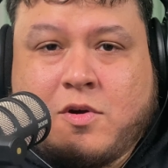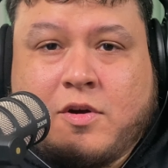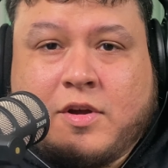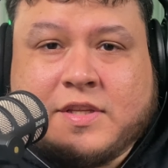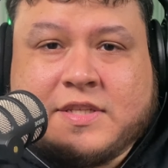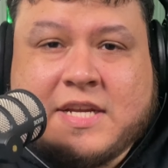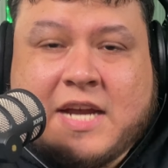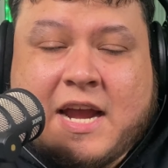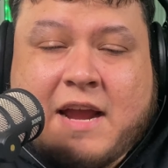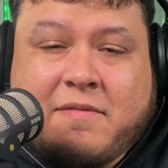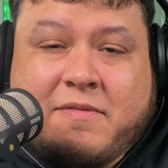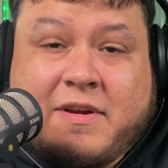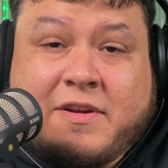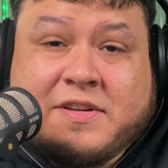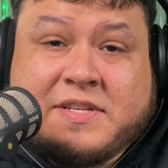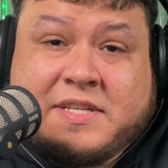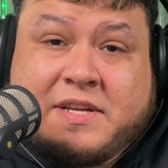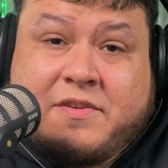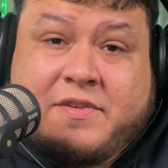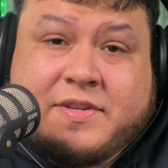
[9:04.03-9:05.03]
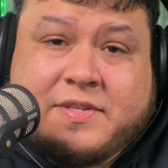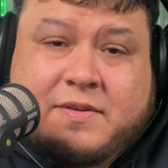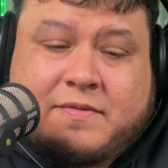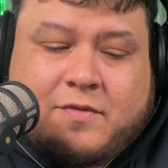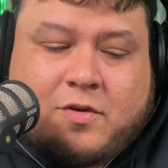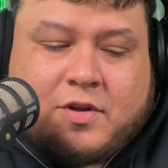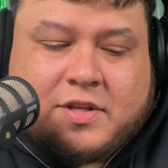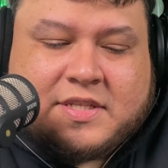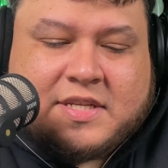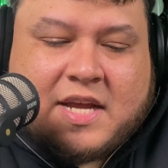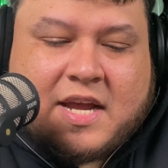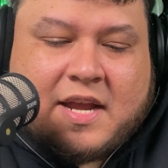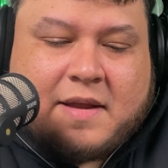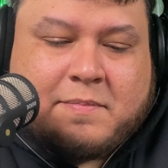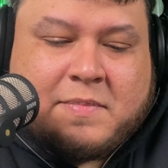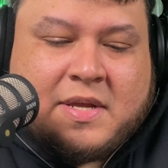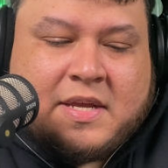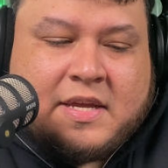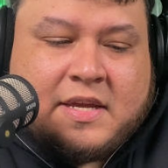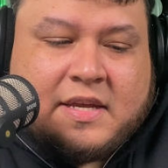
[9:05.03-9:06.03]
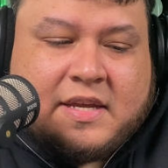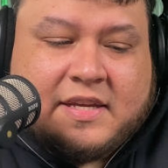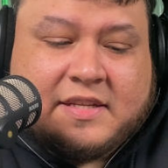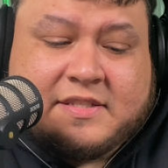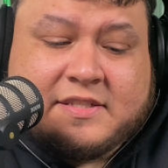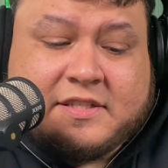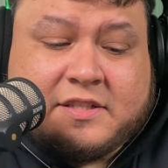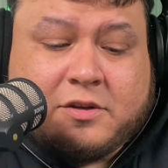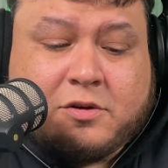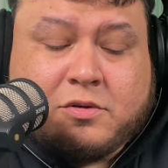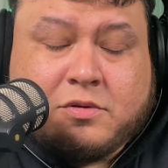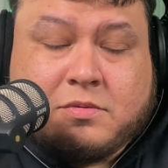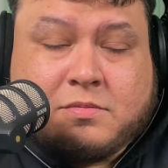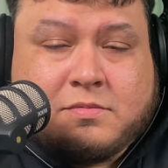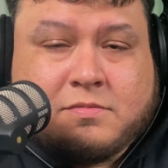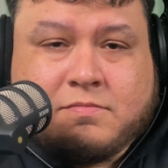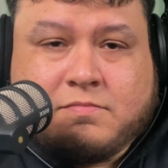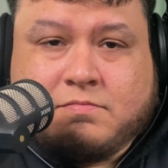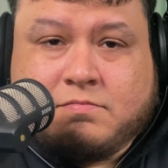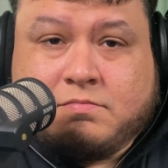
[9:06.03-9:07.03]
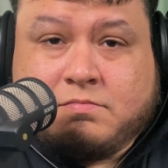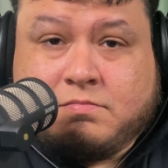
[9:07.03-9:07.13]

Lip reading: all time, favorite series of all time. It's still,